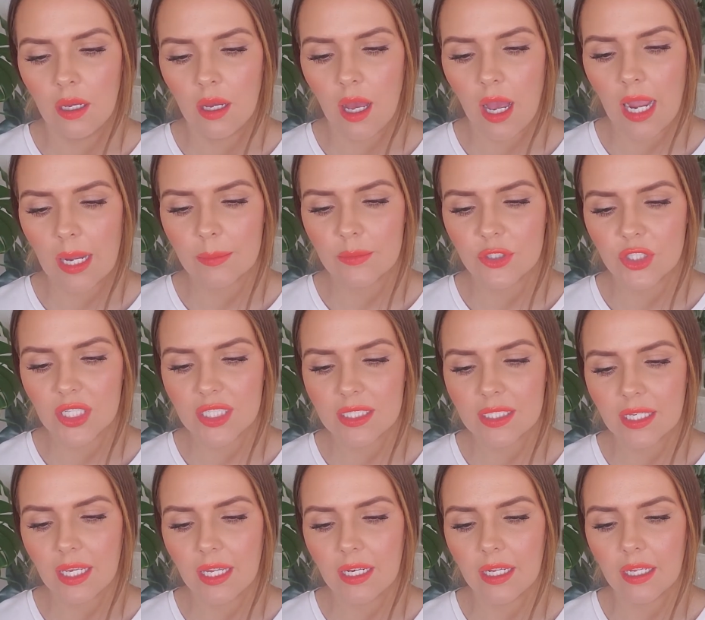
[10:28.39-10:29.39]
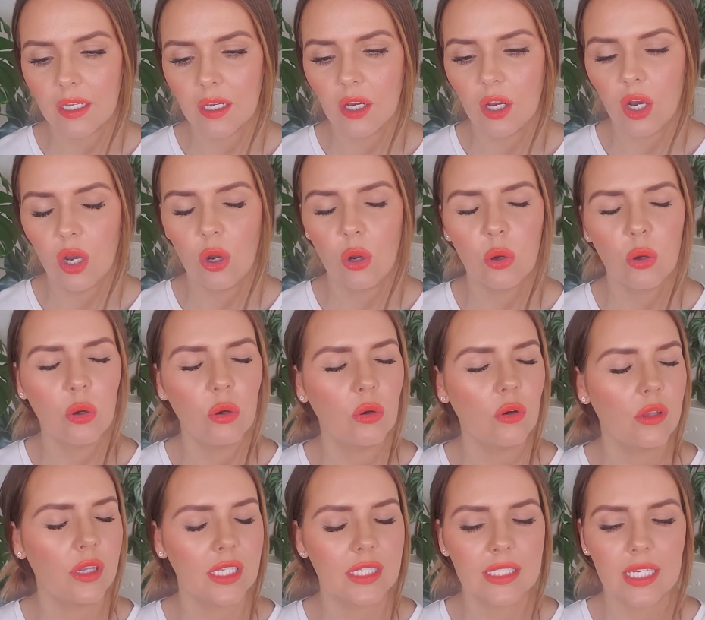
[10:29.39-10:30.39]
I'm just getting,
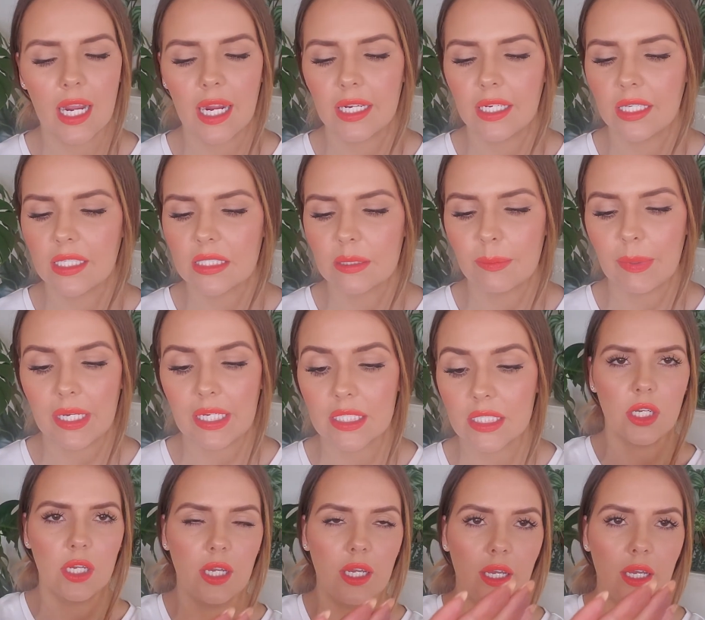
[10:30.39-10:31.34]
the tiniest bit.